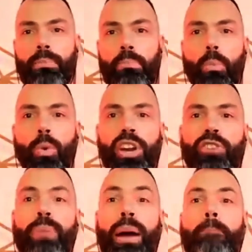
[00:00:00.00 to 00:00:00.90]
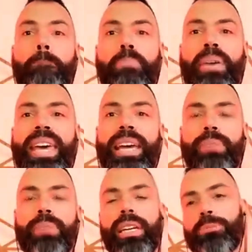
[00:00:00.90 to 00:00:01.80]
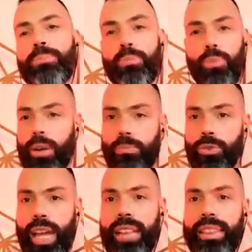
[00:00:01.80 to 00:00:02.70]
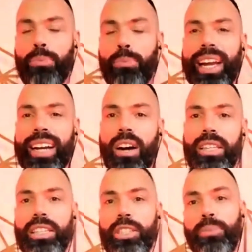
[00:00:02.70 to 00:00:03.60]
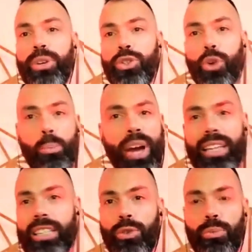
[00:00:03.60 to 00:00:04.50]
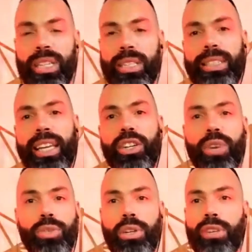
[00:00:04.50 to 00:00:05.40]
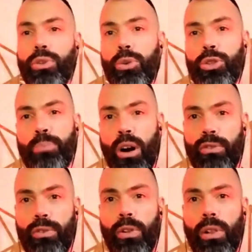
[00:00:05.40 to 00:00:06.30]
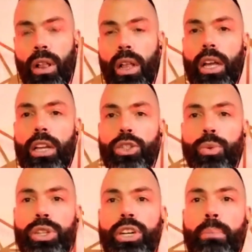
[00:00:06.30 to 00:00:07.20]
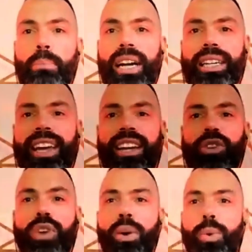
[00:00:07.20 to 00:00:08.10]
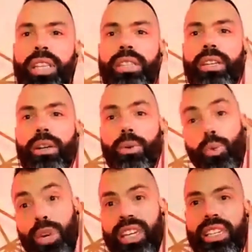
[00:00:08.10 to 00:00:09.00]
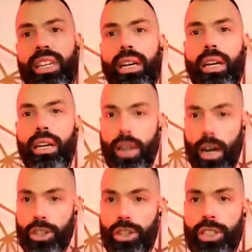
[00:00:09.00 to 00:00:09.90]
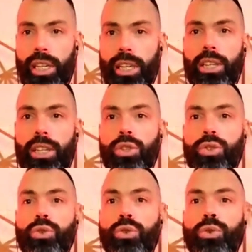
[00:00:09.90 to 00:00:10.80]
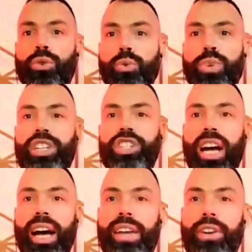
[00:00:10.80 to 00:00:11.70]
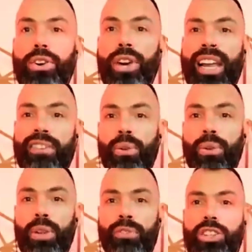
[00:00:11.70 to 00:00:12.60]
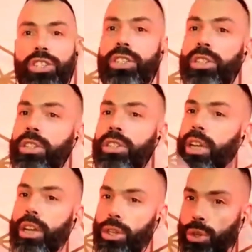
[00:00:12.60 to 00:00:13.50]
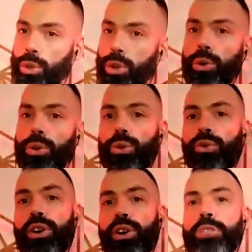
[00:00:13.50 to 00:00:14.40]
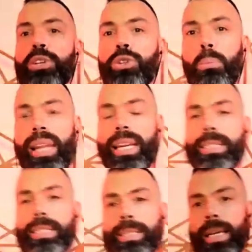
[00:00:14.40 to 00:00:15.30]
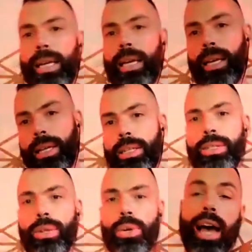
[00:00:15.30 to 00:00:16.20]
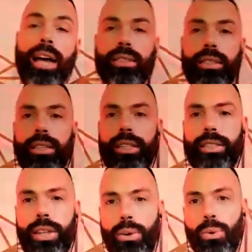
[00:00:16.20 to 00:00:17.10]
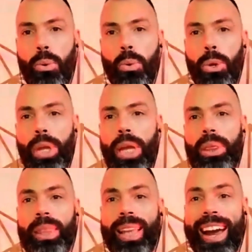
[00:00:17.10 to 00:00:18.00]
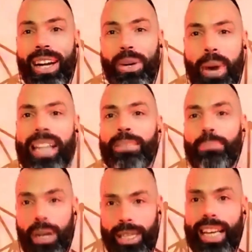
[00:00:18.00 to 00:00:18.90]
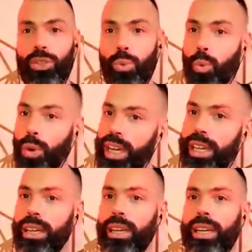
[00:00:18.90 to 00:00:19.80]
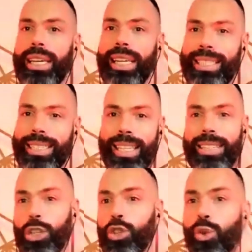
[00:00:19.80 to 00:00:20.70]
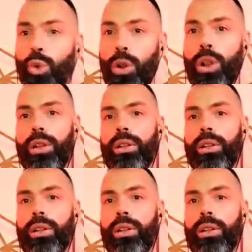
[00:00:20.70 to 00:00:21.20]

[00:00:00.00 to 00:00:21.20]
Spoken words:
Like one of my big at that point I call it a spiritual practice. To me, it's tantra. It's one of the most powerful. So when you combine tantra with weed consciously to reach higher level of consciousness, you go to very special places. So yes, it's a we will not digress, but yes, weed it's a tool.